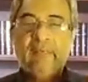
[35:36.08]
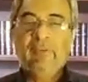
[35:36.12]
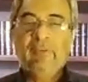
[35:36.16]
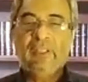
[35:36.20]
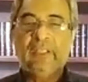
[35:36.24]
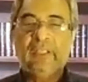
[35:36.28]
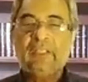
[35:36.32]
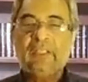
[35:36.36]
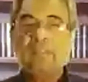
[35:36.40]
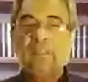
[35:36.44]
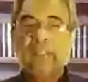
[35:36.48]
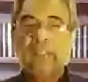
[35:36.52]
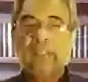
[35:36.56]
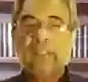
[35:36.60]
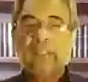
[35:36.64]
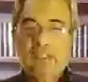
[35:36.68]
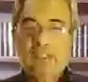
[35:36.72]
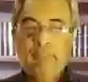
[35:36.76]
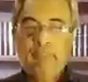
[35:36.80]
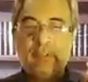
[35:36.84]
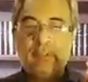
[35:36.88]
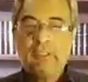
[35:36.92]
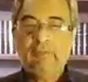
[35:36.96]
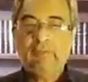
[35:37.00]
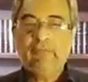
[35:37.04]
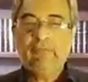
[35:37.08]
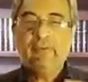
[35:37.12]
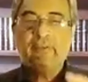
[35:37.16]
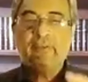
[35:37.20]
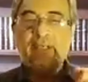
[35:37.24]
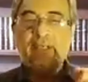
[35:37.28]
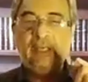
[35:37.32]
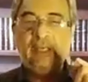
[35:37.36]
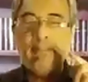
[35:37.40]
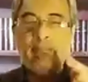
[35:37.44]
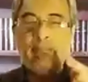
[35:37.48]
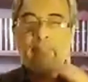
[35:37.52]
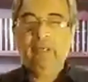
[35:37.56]
which is
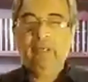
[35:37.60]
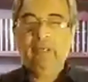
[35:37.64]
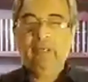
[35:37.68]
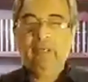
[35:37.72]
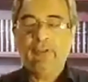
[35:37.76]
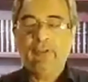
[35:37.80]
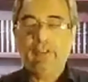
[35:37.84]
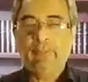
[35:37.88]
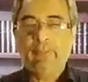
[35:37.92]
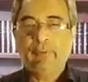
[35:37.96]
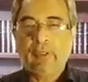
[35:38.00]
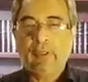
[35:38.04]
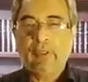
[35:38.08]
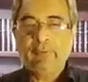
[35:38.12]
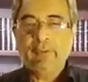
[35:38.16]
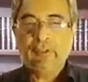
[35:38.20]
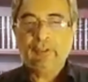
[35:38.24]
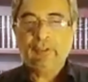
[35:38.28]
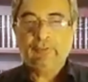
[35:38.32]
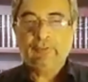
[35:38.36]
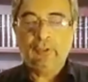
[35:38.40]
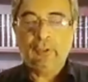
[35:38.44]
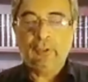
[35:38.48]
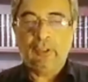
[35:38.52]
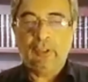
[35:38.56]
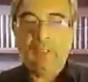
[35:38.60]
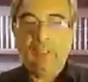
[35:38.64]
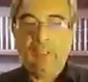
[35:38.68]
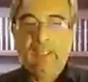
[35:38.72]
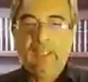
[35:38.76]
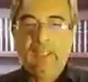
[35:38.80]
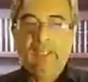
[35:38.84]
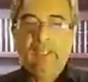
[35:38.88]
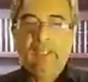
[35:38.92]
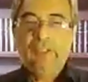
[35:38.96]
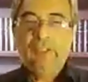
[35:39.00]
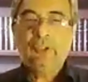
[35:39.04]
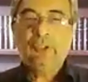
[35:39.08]
specifically meant for the prophets of God.
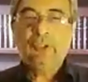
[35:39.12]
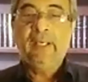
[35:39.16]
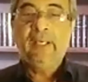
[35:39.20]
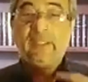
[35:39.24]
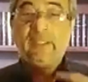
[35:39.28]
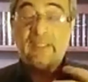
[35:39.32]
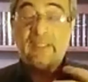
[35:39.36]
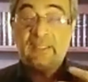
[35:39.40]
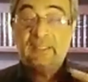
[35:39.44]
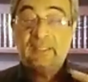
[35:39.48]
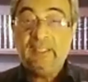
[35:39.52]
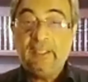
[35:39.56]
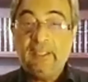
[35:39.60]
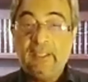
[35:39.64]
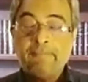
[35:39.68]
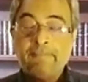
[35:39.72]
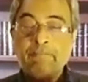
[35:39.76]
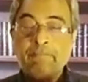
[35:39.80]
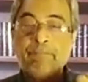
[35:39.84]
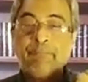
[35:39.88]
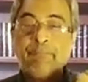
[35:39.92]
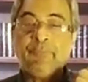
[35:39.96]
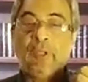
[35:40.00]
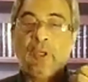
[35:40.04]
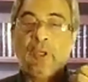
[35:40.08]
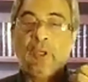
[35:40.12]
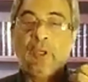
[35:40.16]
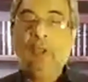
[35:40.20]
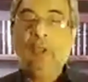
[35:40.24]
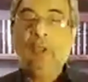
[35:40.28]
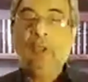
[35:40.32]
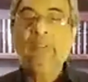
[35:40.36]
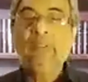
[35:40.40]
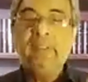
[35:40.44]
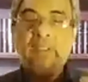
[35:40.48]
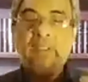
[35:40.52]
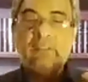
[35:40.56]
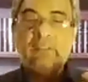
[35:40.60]
So as I said,
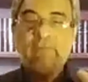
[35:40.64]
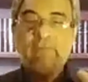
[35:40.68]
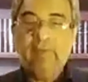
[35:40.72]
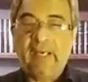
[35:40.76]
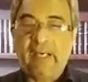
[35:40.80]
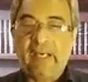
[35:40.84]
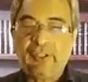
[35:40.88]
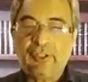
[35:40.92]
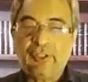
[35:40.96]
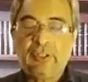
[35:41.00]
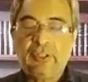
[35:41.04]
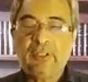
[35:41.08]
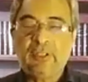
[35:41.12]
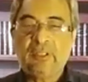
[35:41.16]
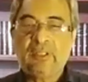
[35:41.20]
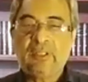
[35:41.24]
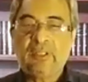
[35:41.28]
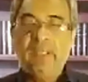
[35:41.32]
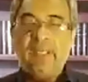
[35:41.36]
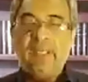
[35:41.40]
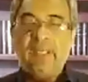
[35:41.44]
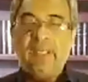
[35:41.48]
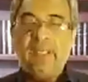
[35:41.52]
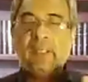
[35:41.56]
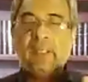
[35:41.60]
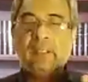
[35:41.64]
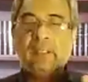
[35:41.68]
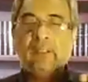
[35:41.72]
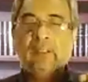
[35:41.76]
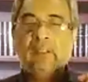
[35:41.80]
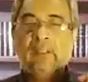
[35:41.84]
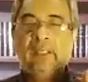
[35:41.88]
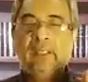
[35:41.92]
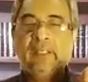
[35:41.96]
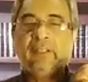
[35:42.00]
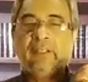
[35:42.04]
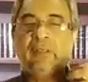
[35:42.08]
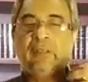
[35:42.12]
all these factions, they
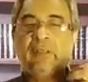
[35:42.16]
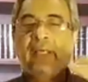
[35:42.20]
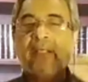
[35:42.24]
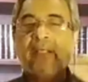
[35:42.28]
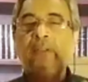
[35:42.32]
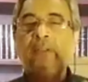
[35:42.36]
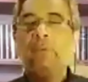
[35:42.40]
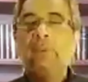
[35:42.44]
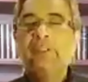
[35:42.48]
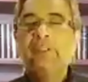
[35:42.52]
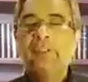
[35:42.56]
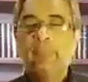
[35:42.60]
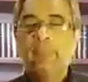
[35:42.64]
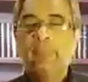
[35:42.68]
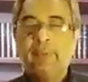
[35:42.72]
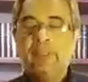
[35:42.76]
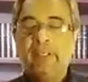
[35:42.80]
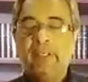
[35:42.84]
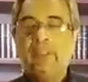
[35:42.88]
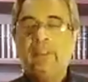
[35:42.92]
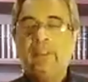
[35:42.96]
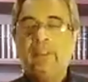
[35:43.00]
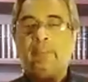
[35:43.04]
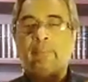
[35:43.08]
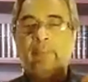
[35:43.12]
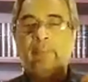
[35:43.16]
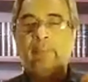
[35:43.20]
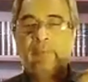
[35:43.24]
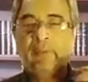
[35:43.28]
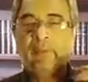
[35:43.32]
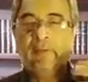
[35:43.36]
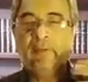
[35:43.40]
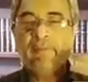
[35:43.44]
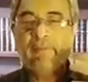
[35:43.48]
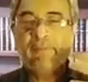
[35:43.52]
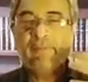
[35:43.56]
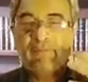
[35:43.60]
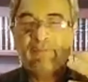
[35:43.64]
try to interpret
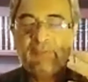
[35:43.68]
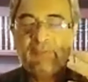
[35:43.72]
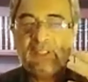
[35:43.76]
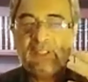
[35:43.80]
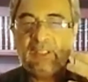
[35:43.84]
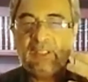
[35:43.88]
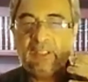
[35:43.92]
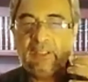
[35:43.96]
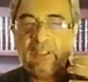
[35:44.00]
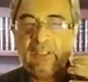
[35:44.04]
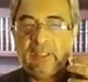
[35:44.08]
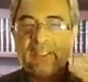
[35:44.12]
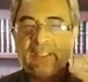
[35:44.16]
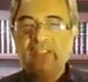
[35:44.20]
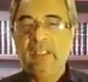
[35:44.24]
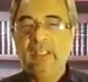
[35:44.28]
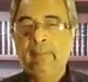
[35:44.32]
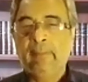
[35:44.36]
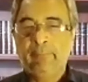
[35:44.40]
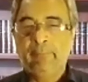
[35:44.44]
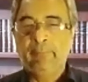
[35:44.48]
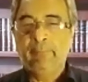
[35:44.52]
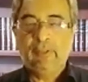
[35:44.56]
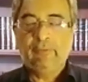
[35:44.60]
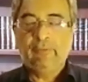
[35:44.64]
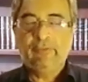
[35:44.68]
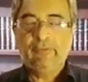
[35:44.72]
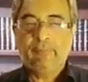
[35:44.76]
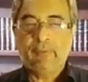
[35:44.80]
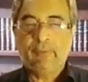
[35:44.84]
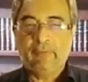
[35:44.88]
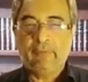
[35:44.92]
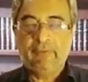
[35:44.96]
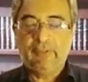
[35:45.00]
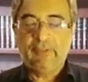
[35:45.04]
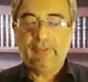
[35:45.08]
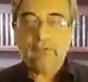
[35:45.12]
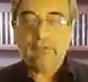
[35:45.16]
the exemplar of the
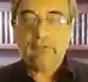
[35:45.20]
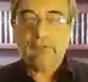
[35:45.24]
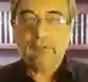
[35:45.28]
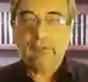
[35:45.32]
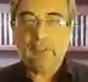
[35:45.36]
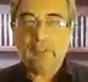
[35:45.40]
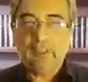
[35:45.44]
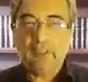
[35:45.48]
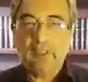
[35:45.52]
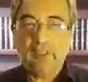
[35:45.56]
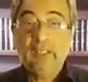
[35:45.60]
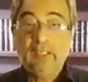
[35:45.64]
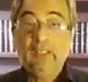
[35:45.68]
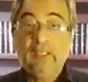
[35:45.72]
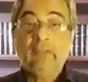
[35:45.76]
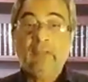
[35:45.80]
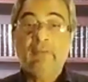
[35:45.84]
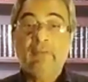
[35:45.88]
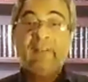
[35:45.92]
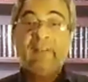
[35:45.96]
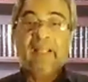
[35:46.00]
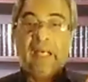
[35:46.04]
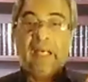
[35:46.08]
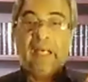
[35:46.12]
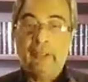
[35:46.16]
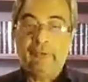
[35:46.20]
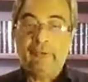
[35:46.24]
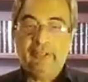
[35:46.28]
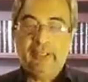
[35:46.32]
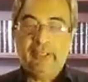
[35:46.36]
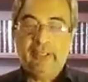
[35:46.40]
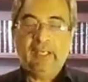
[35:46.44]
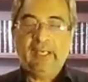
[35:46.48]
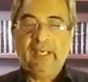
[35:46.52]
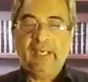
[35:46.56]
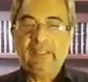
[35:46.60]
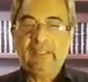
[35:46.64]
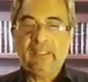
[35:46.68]
prophets of God without
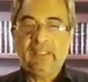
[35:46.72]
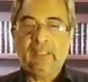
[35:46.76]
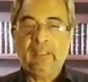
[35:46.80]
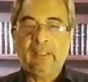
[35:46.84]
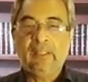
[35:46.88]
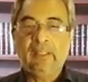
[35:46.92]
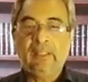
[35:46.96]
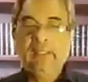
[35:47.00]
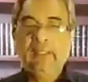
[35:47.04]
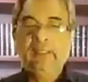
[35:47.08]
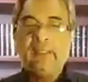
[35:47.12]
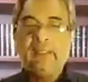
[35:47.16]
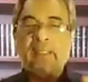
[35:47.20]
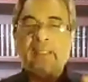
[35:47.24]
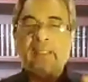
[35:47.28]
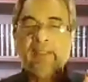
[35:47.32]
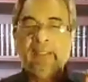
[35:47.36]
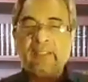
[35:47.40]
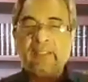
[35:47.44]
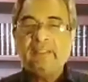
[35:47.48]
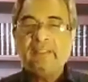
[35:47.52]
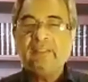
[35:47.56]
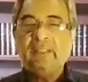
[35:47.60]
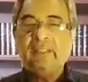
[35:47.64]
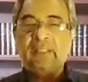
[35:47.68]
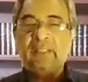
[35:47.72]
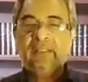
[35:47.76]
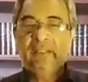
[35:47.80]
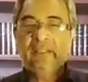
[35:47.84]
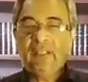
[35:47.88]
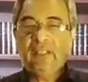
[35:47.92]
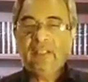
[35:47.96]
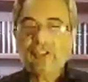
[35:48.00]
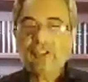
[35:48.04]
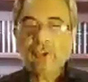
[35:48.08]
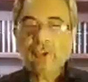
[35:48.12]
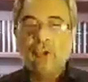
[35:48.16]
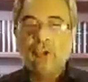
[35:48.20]
realizing that this is
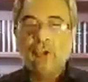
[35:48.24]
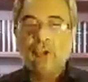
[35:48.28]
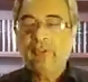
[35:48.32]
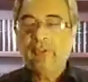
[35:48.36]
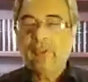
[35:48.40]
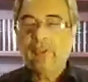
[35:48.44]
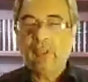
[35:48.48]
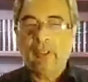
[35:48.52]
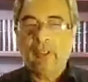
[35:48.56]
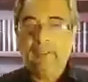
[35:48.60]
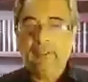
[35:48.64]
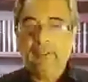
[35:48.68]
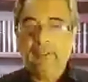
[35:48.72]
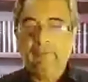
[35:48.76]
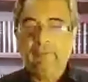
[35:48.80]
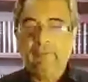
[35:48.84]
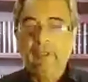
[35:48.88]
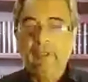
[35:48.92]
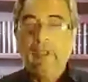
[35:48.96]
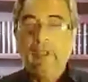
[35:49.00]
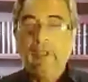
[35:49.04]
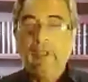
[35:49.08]
their sole prerogative.